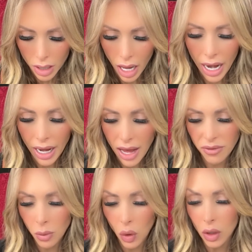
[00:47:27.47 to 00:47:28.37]
I have
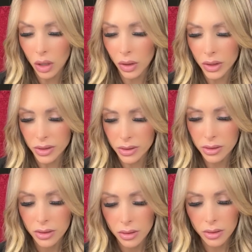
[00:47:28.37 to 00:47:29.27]
morals.
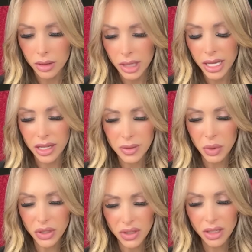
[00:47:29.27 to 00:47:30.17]
Like, this
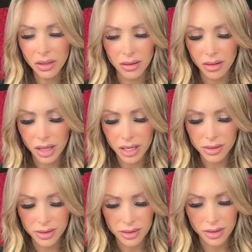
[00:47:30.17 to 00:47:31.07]
person
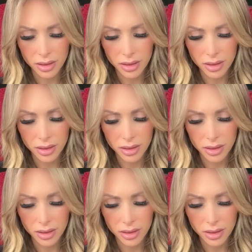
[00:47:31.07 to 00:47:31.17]
is